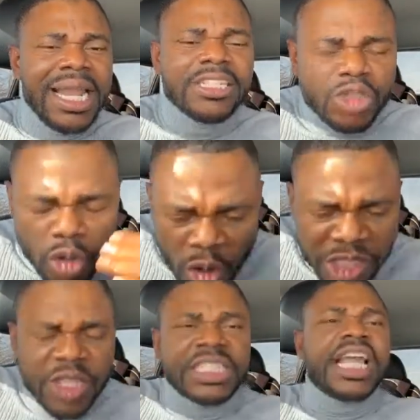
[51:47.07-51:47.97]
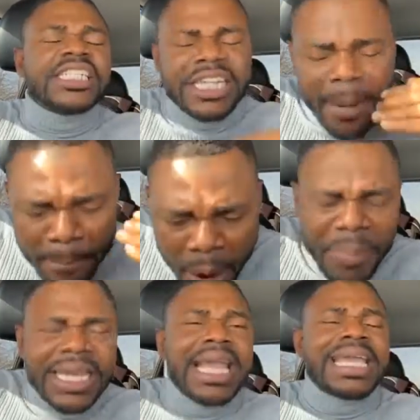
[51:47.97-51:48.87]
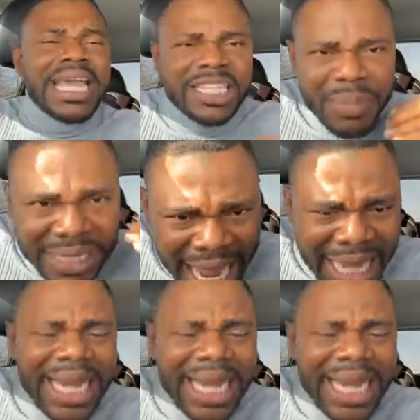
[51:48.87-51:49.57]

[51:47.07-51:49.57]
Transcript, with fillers: Let's do consultation and public engagement.